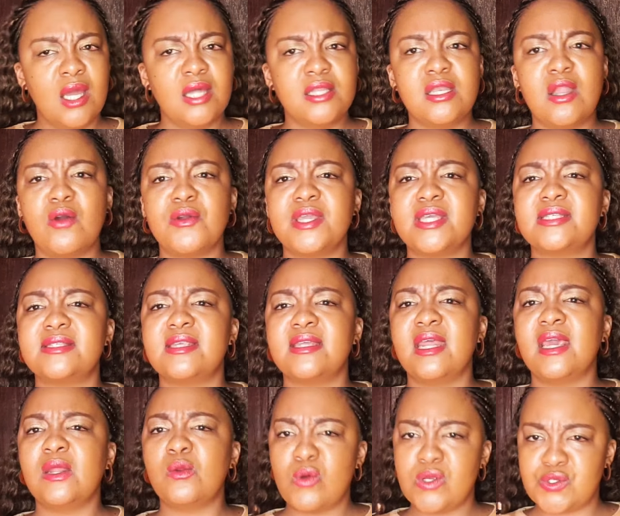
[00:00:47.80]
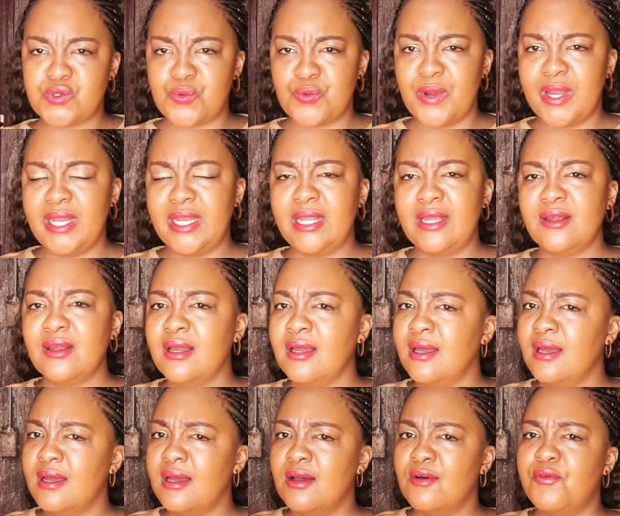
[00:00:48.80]
Now, yesterday it was raining
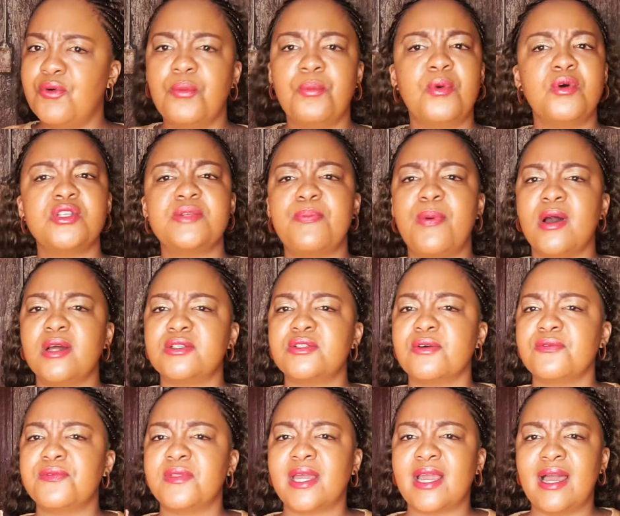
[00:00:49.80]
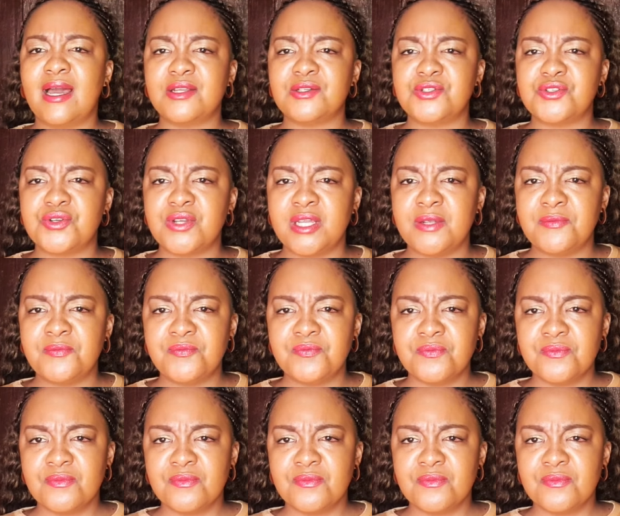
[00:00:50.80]
for most part of the country.